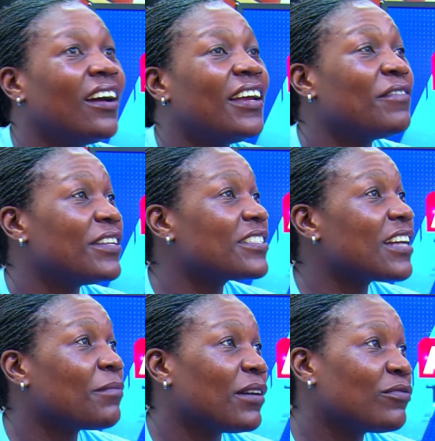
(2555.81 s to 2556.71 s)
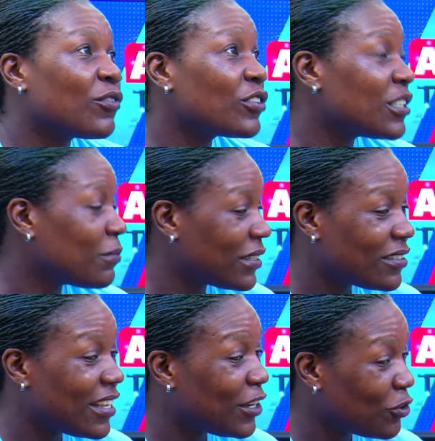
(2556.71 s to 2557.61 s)
Even some I've forgotten, but
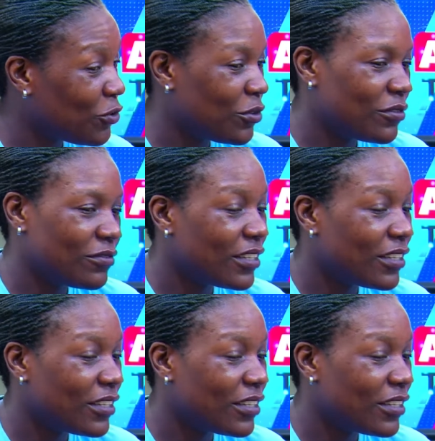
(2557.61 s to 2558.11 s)
they know.